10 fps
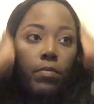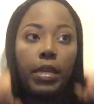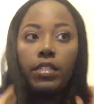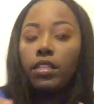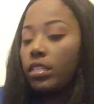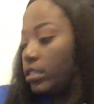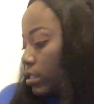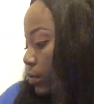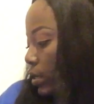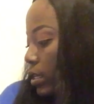Basically
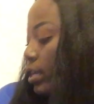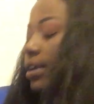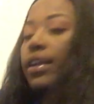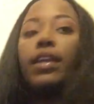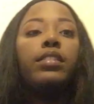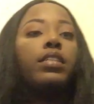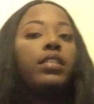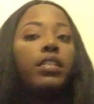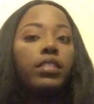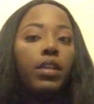just wear the hair as
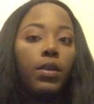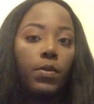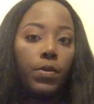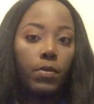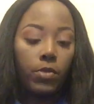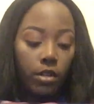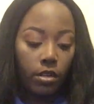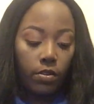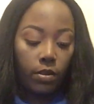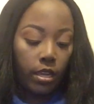is. What I'm going to
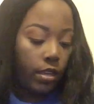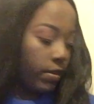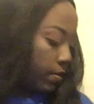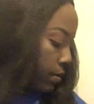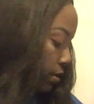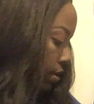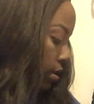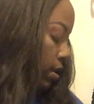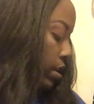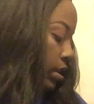do now
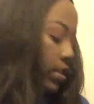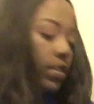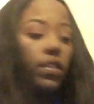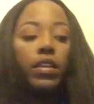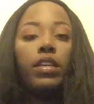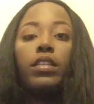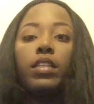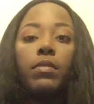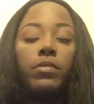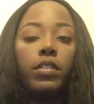is
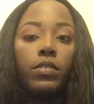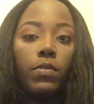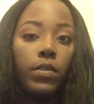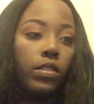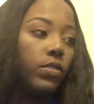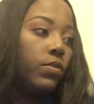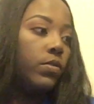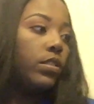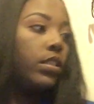I'm just going to